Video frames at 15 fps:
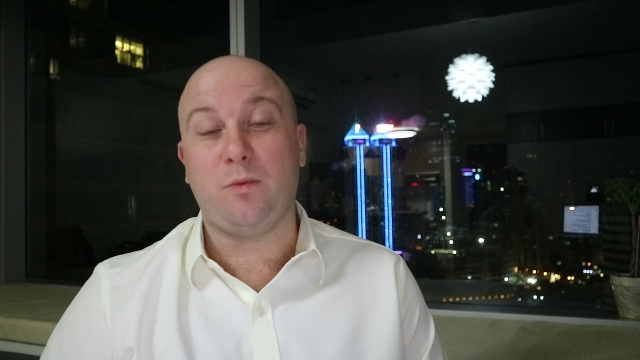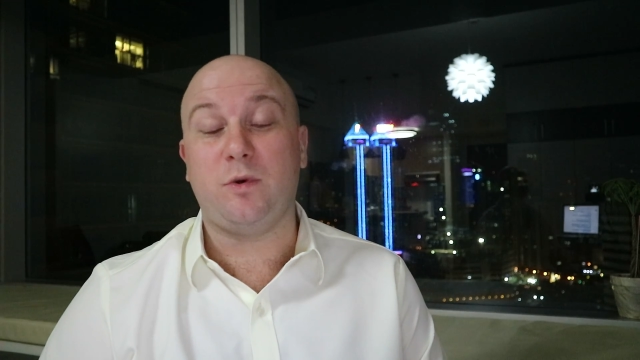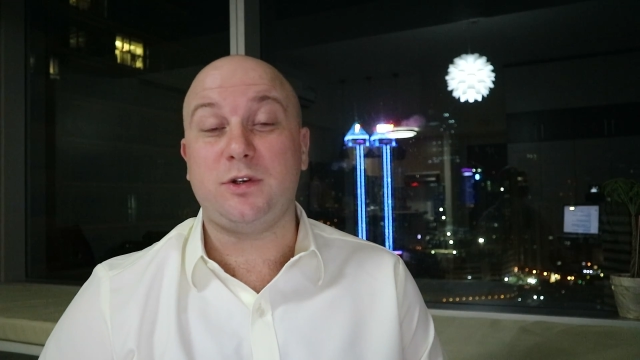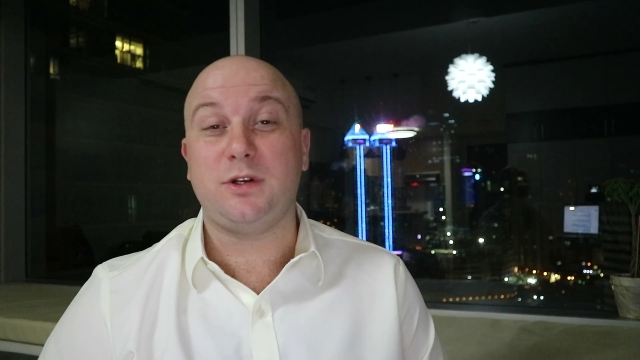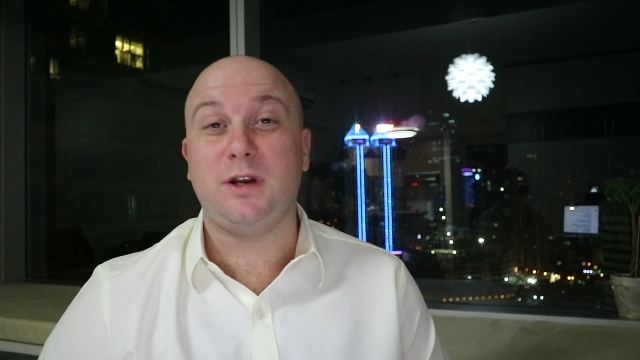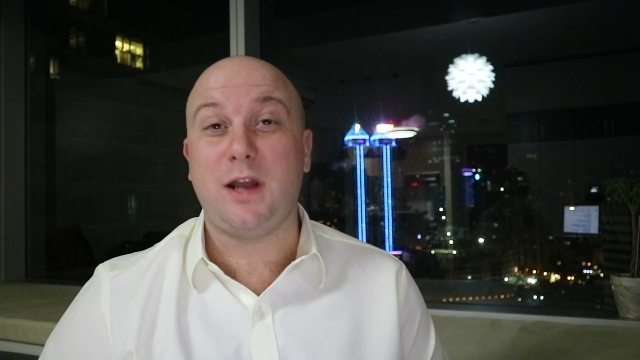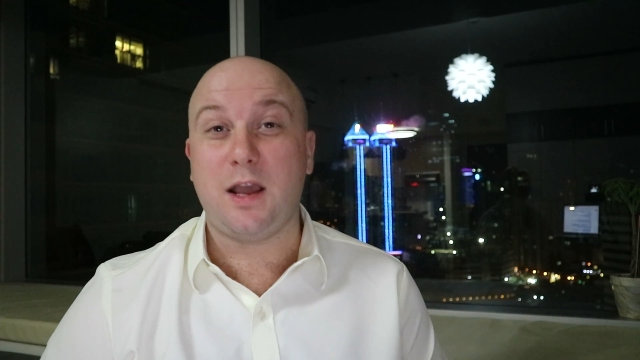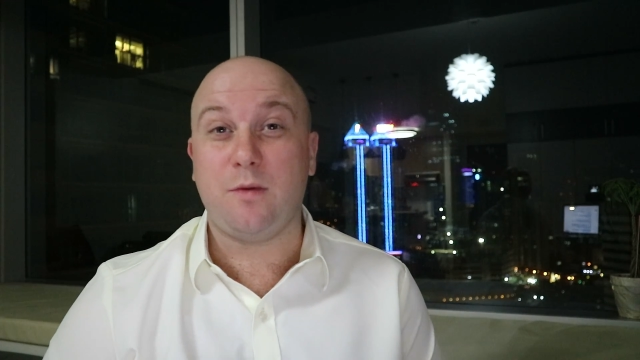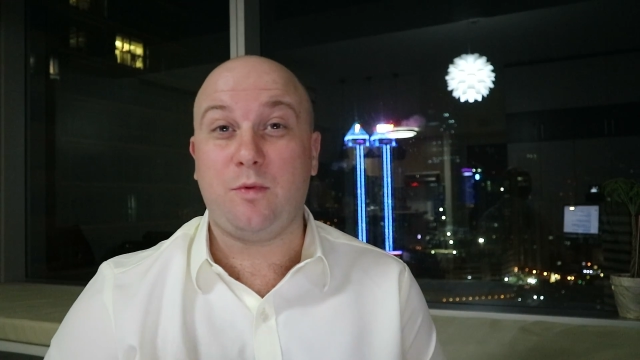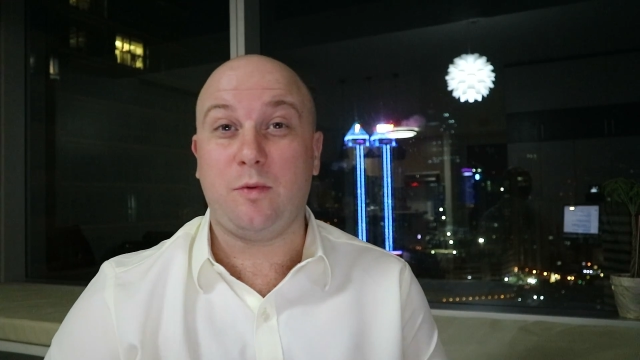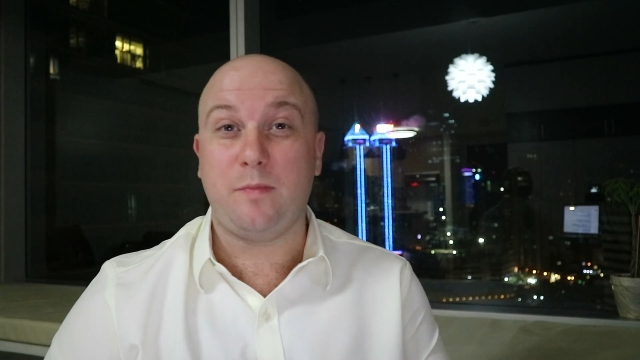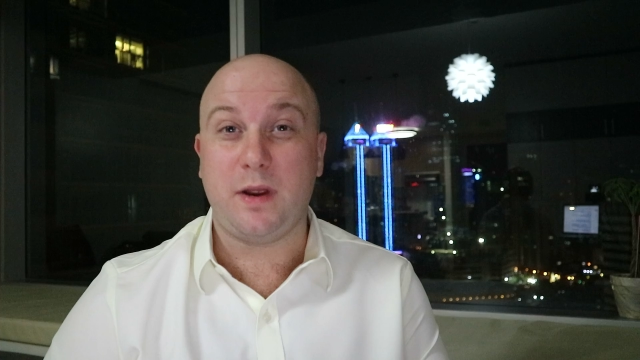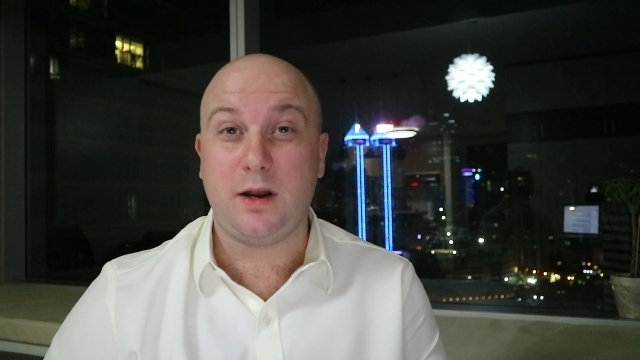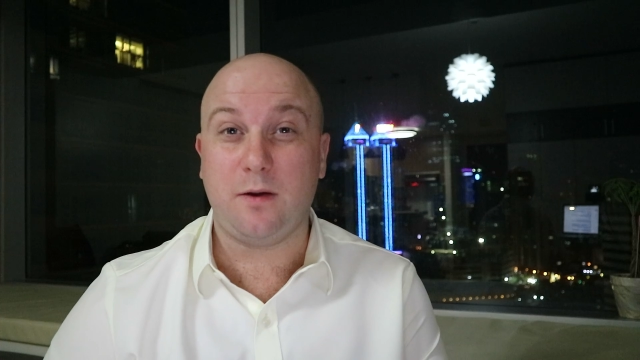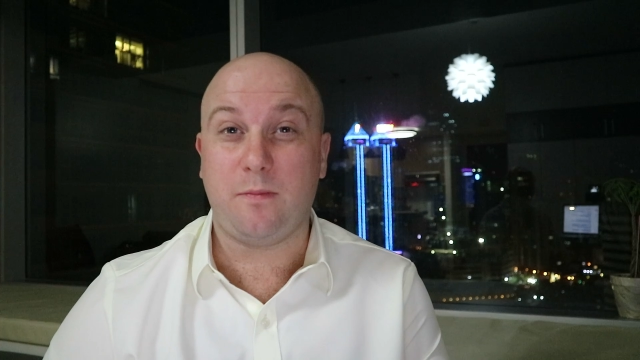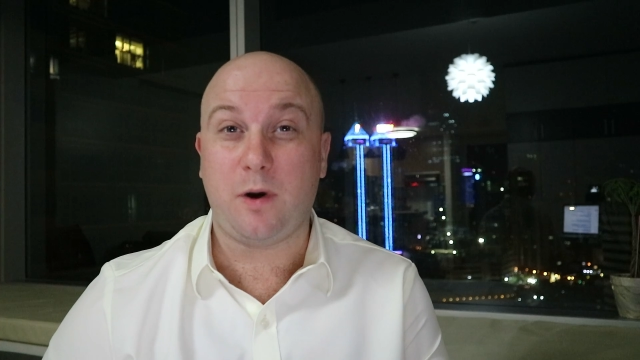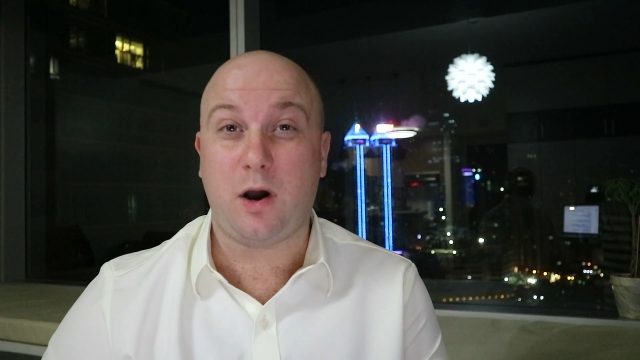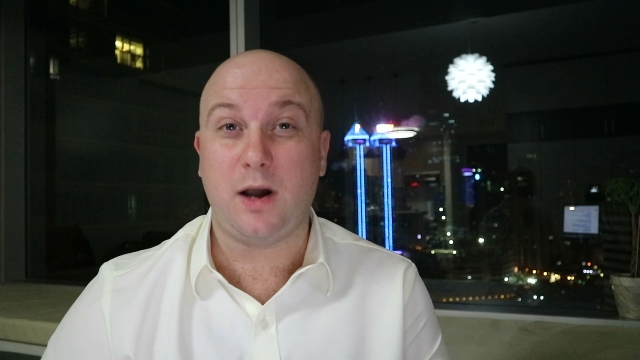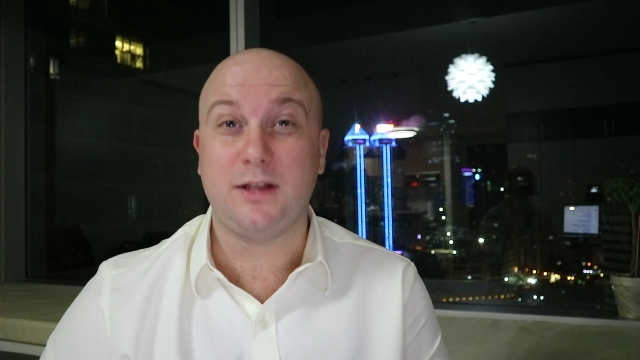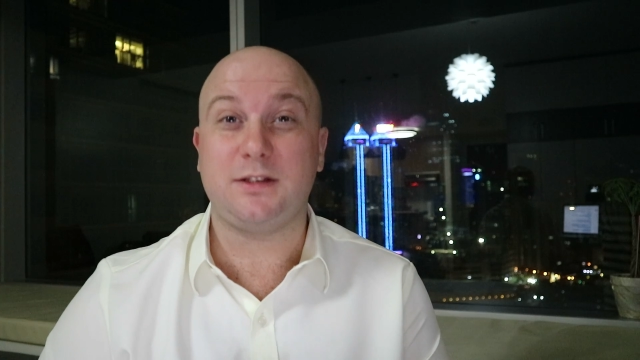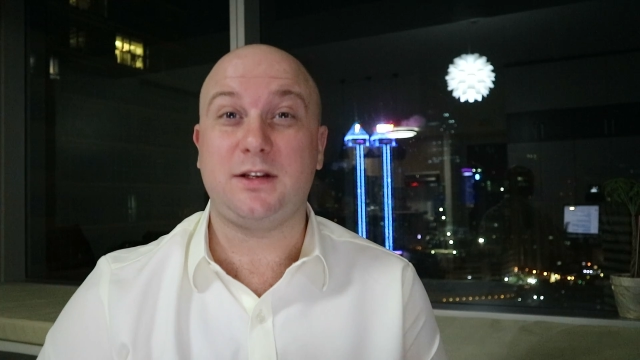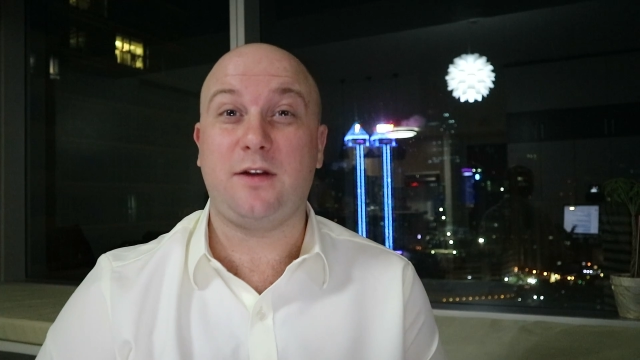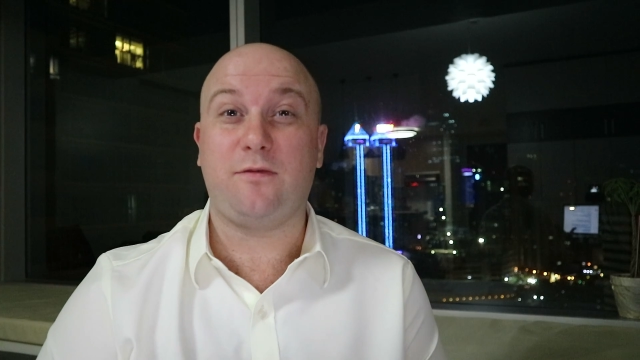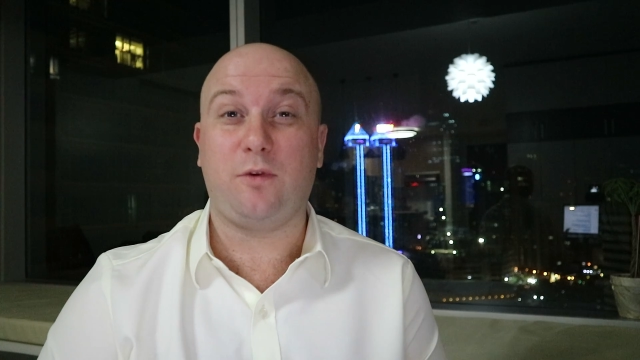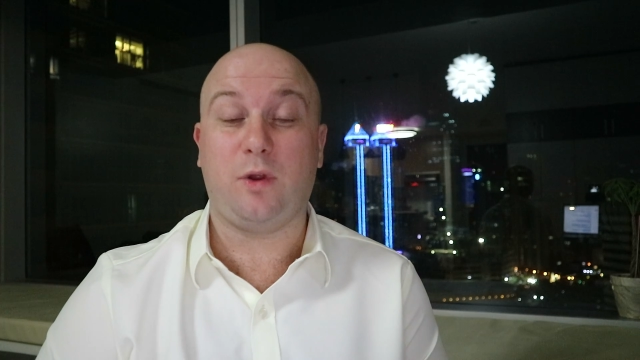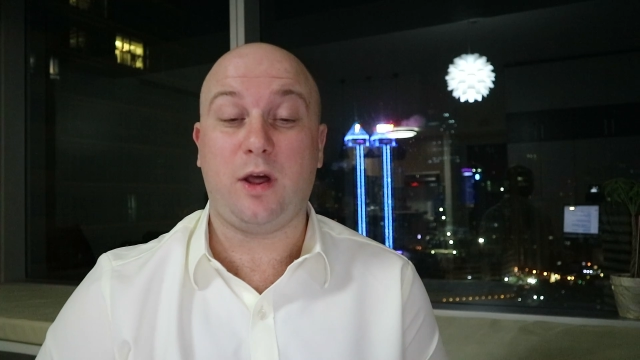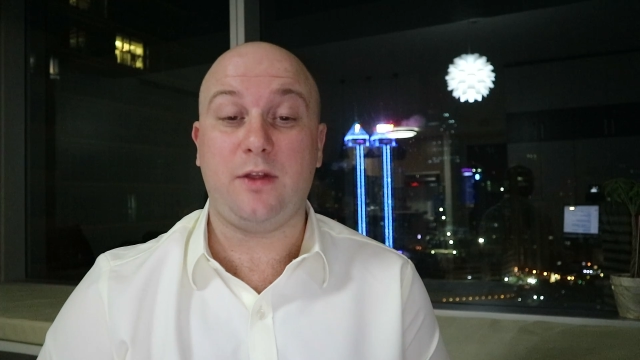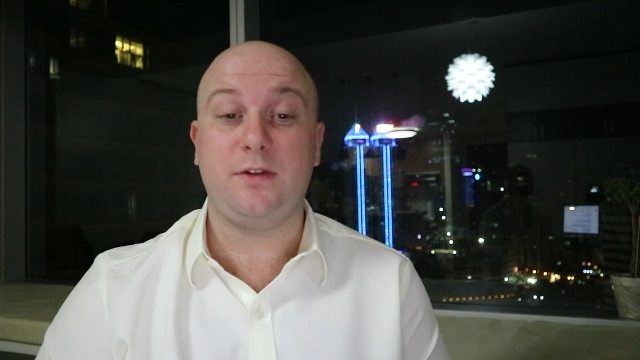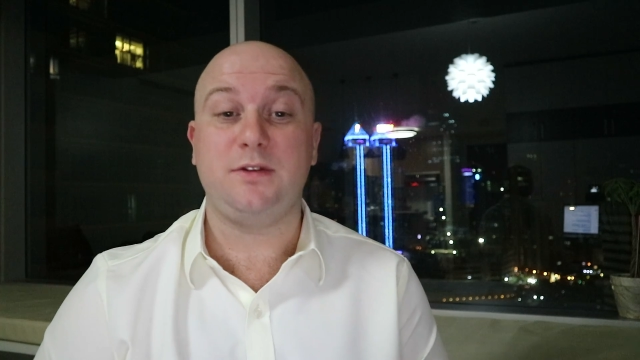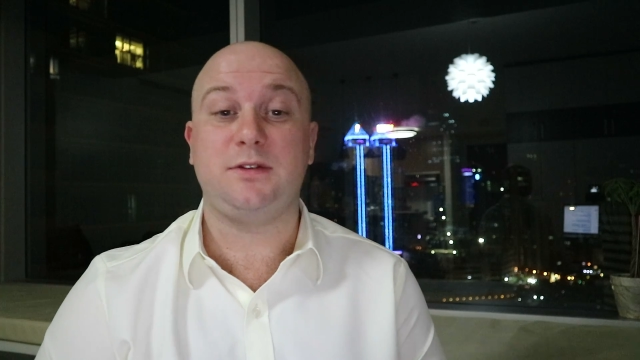which enabled me to buy
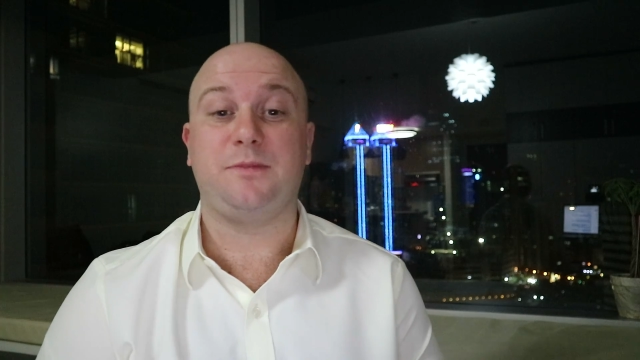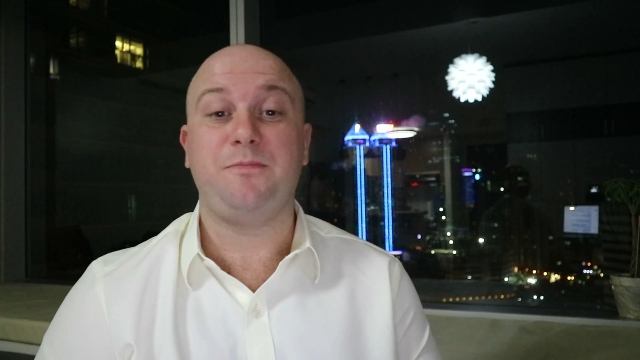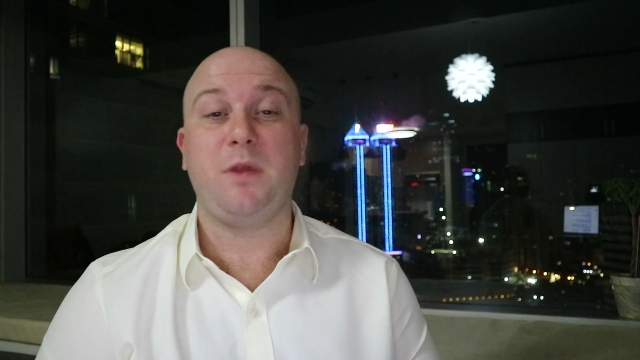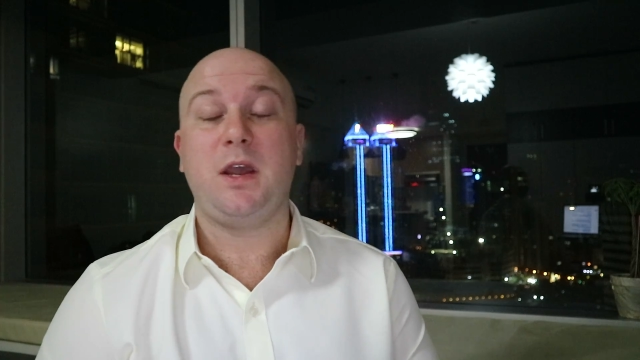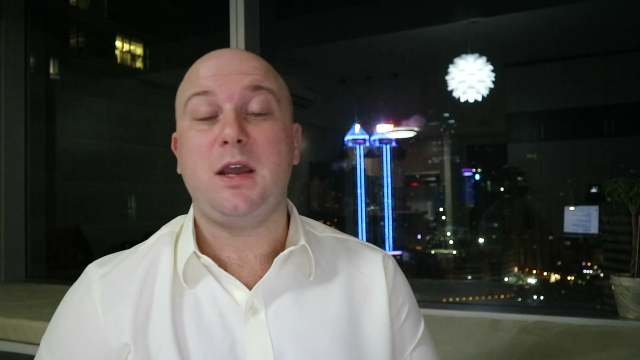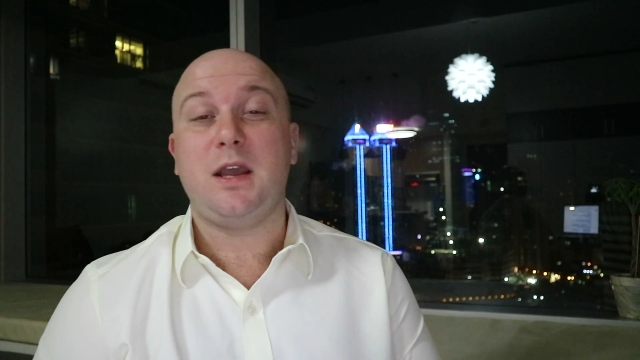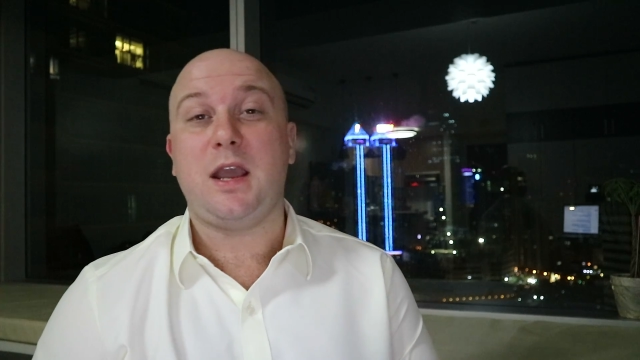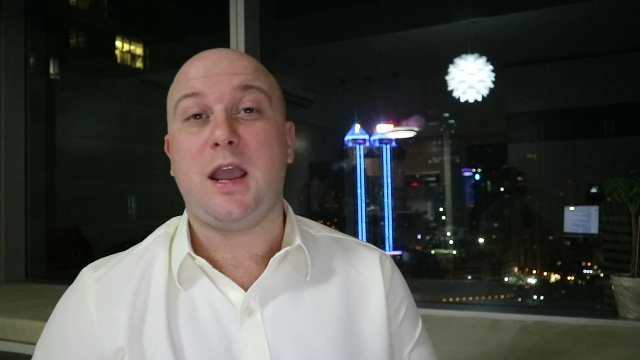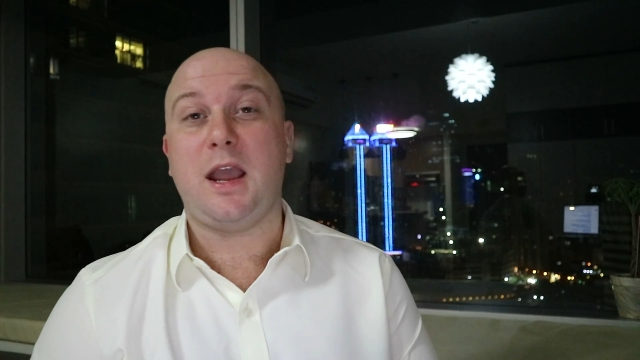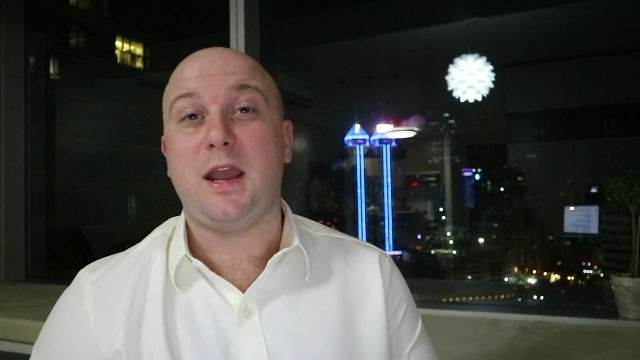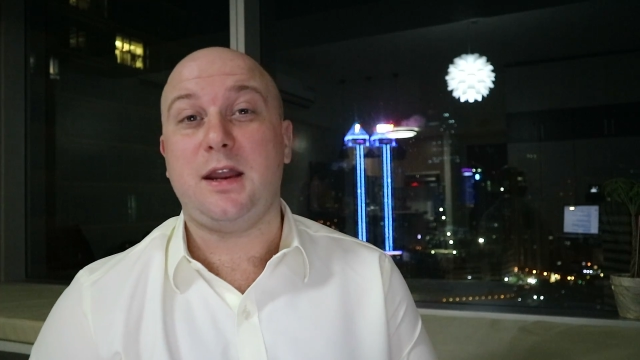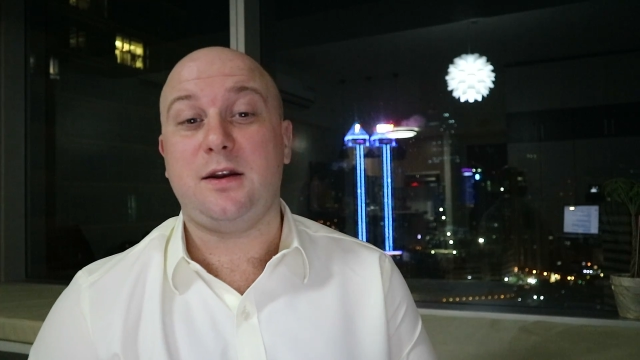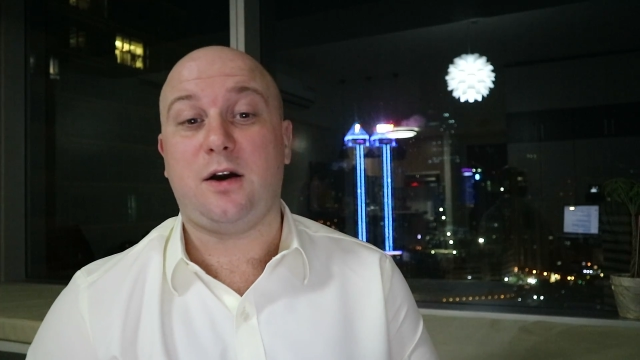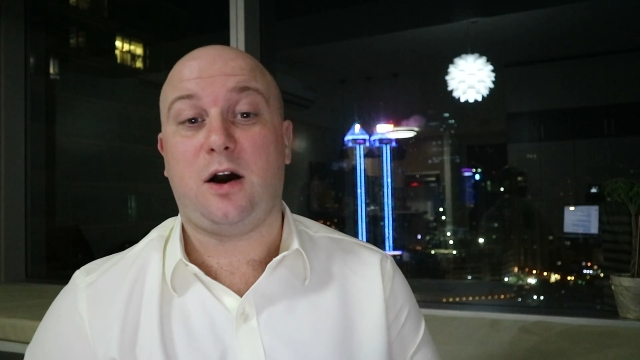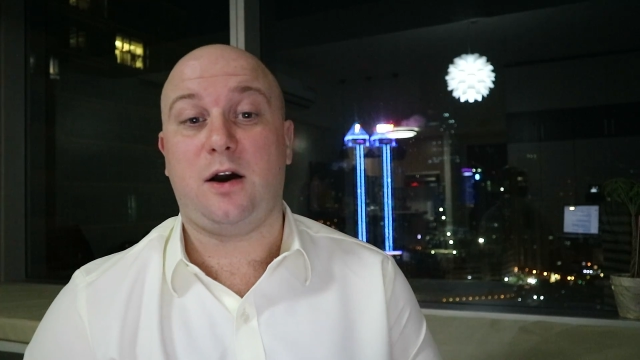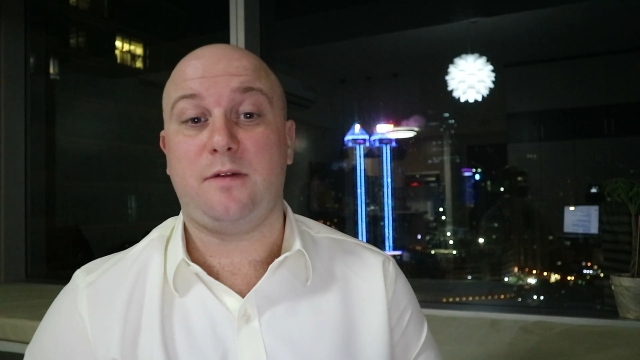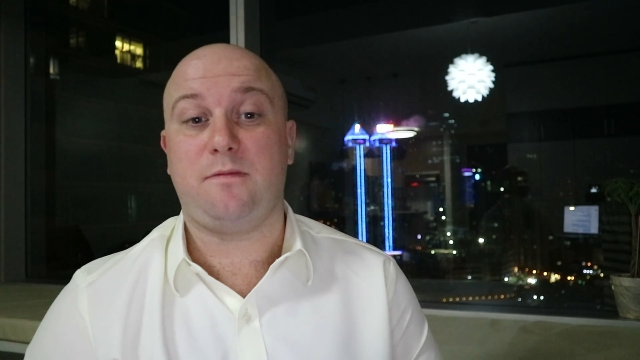several others, and